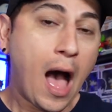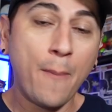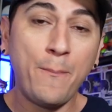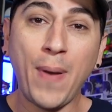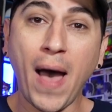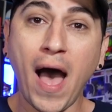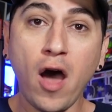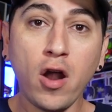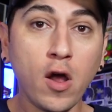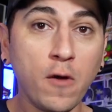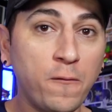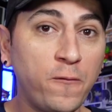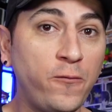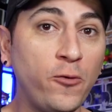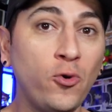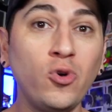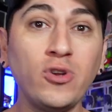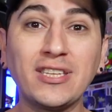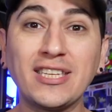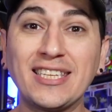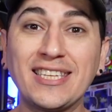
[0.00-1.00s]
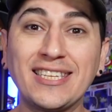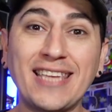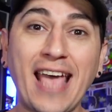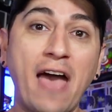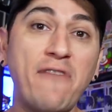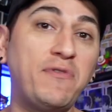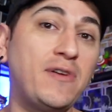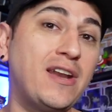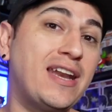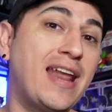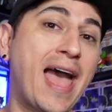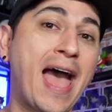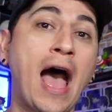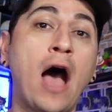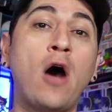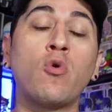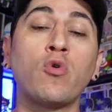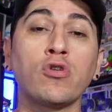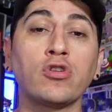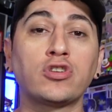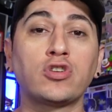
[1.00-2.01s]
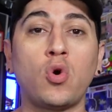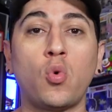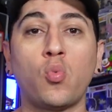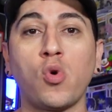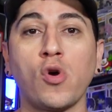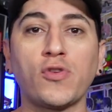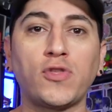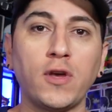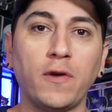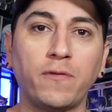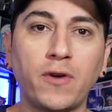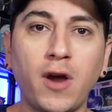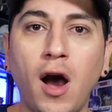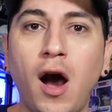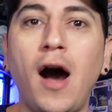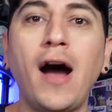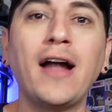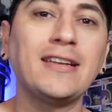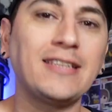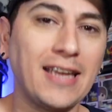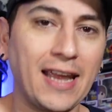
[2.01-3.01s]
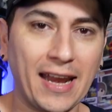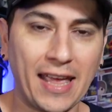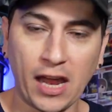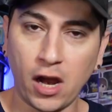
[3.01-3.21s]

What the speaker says: about a full 7 hours worth of content